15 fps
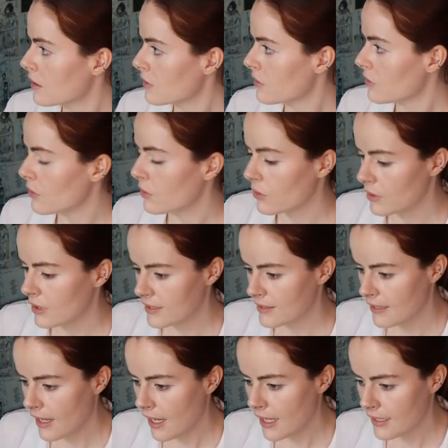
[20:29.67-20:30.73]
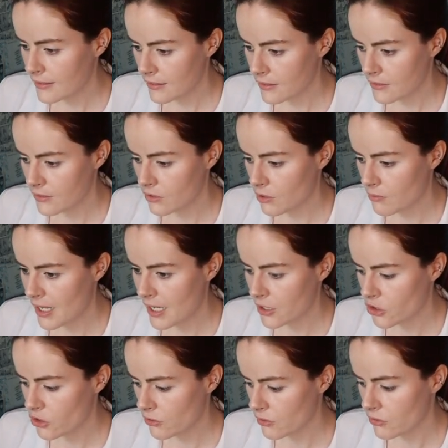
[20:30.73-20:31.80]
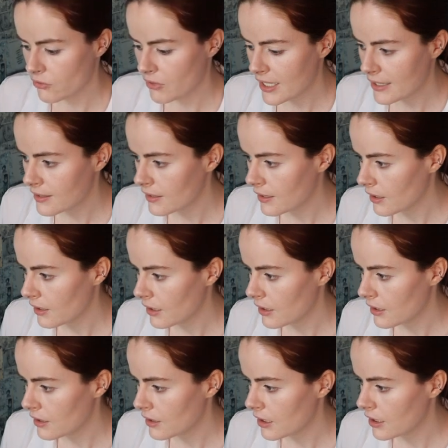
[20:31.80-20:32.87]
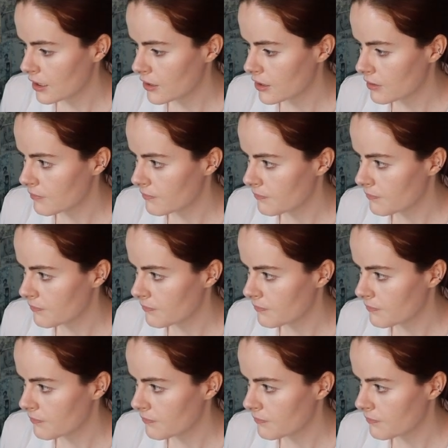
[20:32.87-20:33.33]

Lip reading: So let's add some actual writing in here.